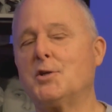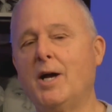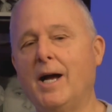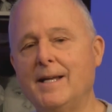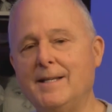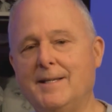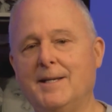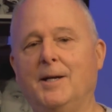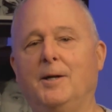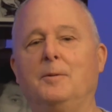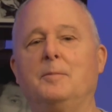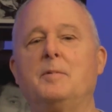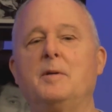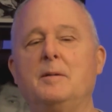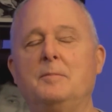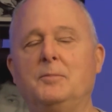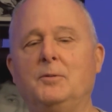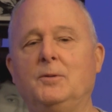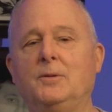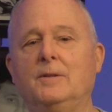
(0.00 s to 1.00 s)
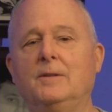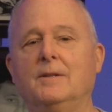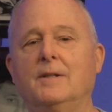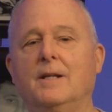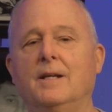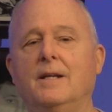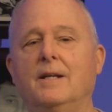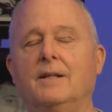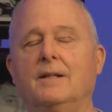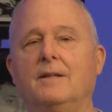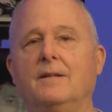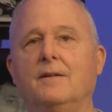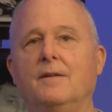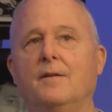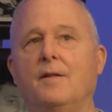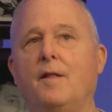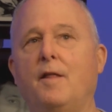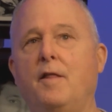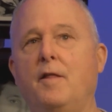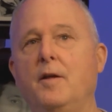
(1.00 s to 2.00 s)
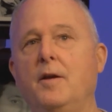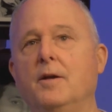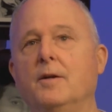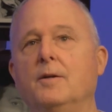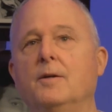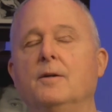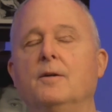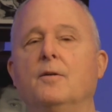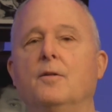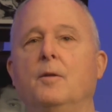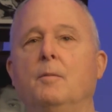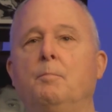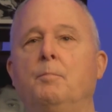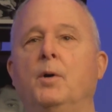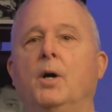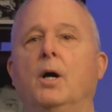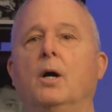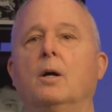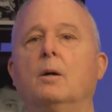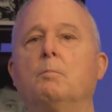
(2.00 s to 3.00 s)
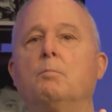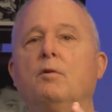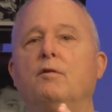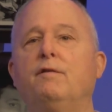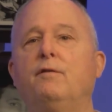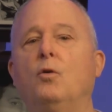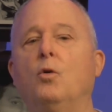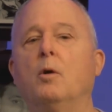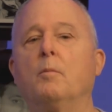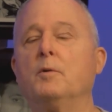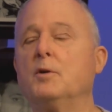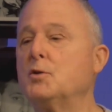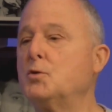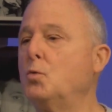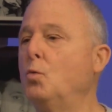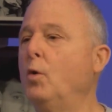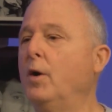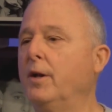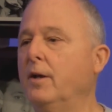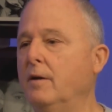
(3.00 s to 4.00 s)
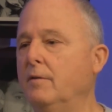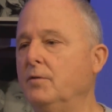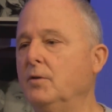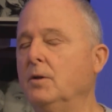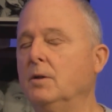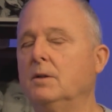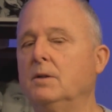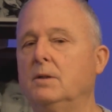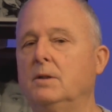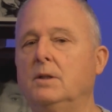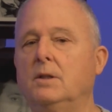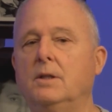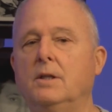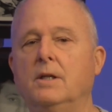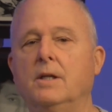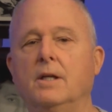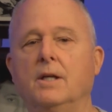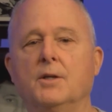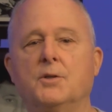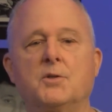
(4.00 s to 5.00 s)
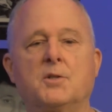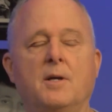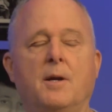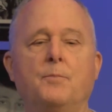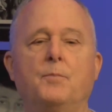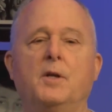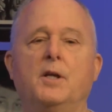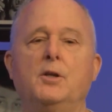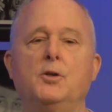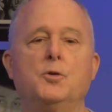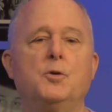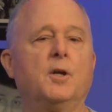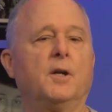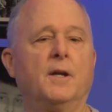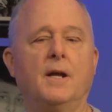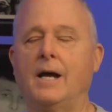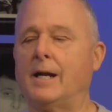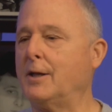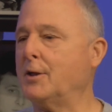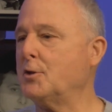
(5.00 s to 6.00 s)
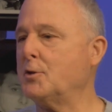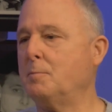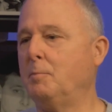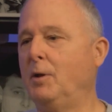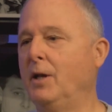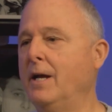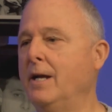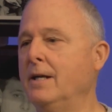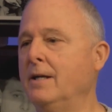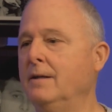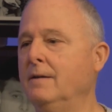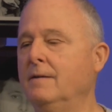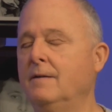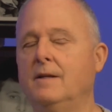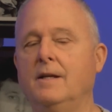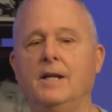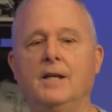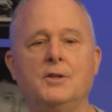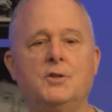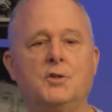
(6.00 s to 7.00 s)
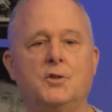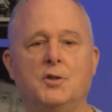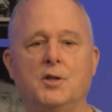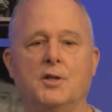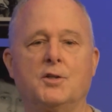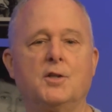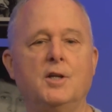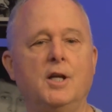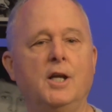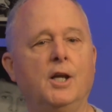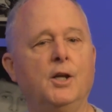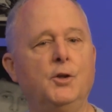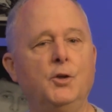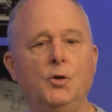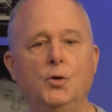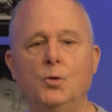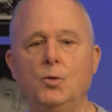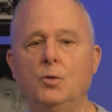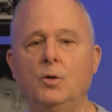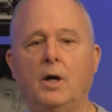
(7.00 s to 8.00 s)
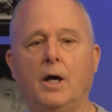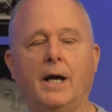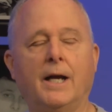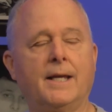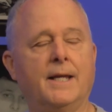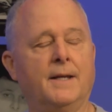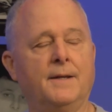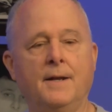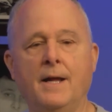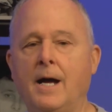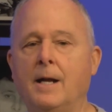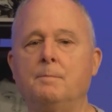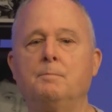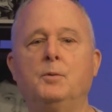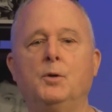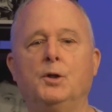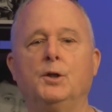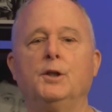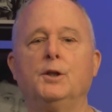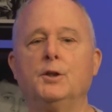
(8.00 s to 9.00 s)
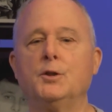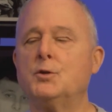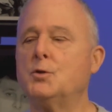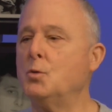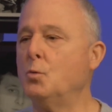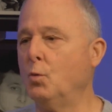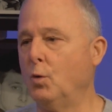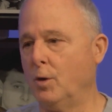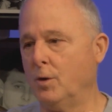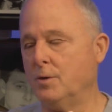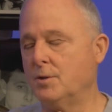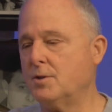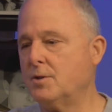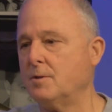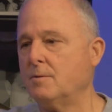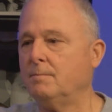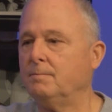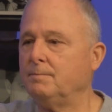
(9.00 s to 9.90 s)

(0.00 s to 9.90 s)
I tell people, theater, the bug, performance, whatever, it's something you cannot explain. It's just in you. I cannot put it into words.